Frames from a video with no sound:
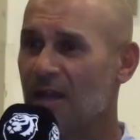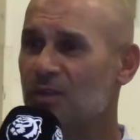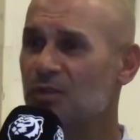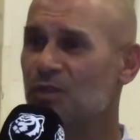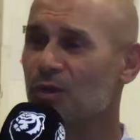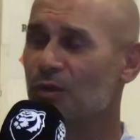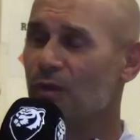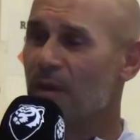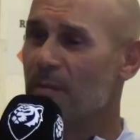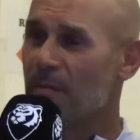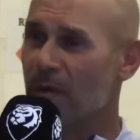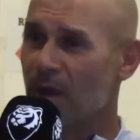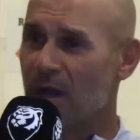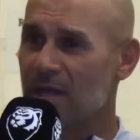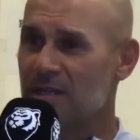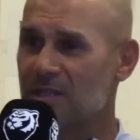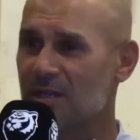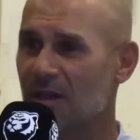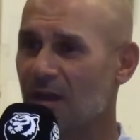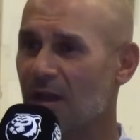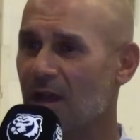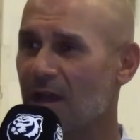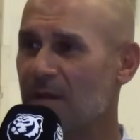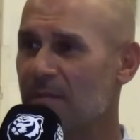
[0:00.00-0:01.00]
during my
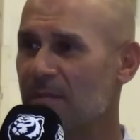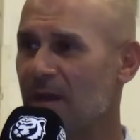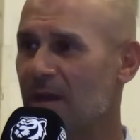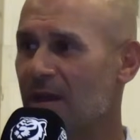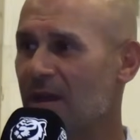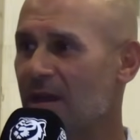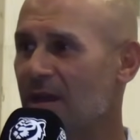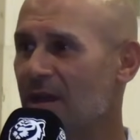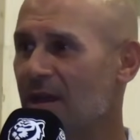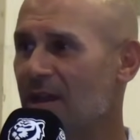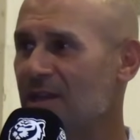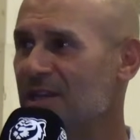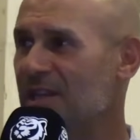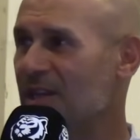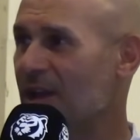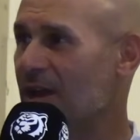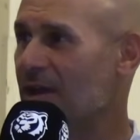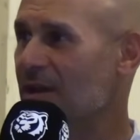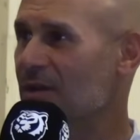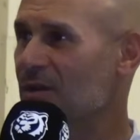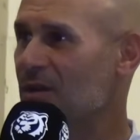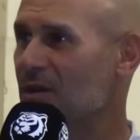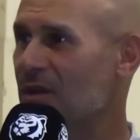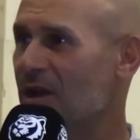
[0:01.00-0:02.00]
time,
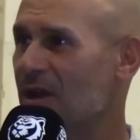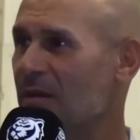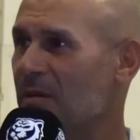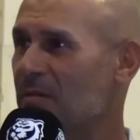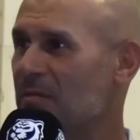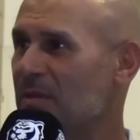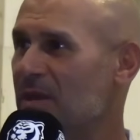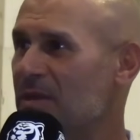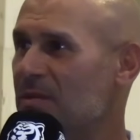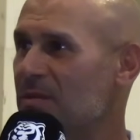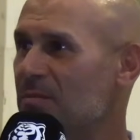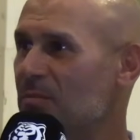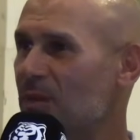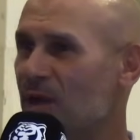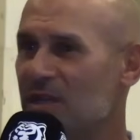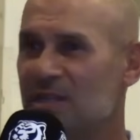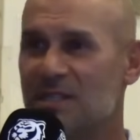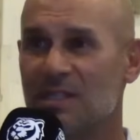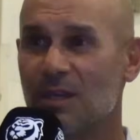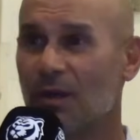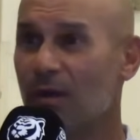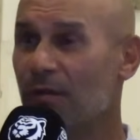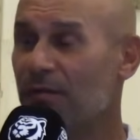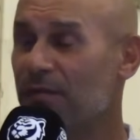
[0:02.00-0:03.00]

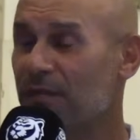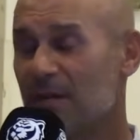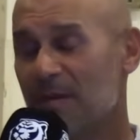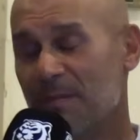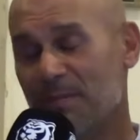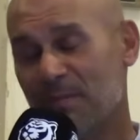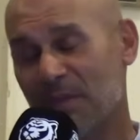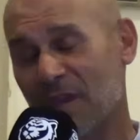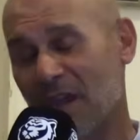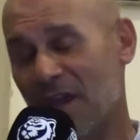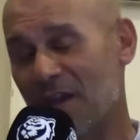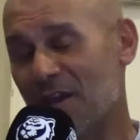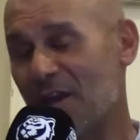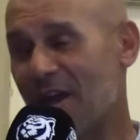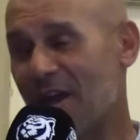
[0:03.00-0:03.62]
myself, I